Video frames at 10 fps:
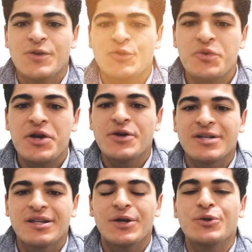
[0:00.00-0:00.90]
So
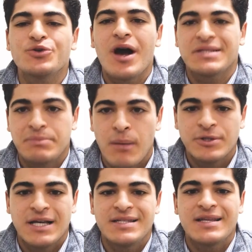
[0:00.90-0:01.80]
here's how clinical trials get
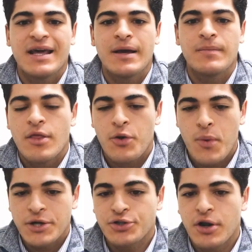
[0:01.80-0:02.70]
publicized today. They're
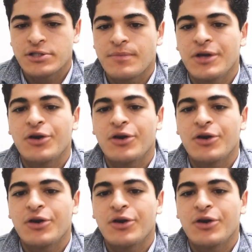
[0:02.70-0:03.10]
registered on something